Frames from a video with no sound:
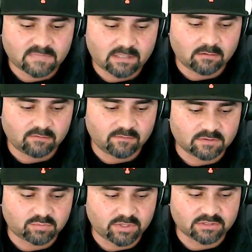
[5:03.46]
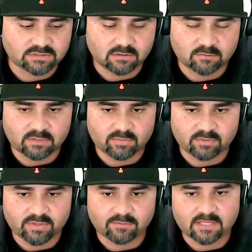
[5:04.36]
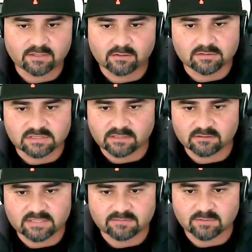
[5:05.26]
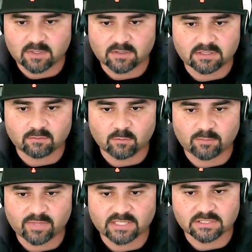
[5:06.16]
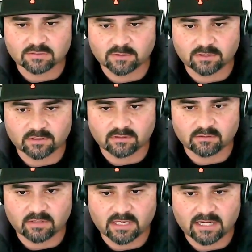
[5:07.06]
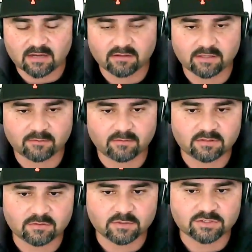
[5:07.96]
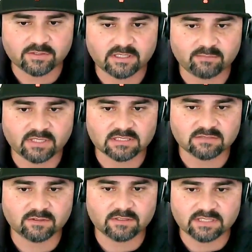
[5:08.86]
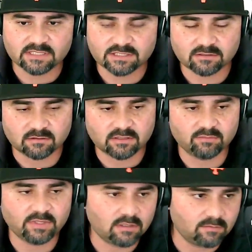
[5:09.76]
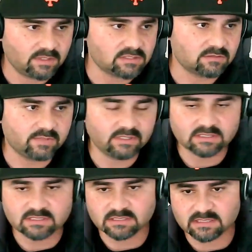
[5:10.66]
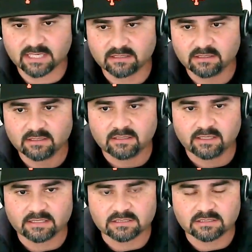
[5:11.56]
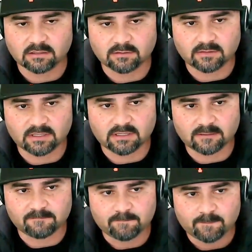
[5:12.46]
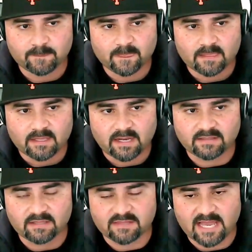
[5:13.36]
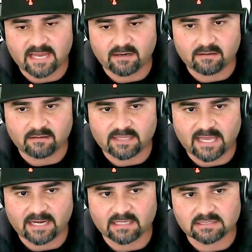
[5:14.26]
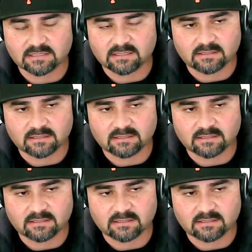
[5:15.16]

don't know if it was personal or what, but people had their own stereotypes about what patients were, and how they were treated because of their addiction or them being homeless or being this and that. And so I think that that has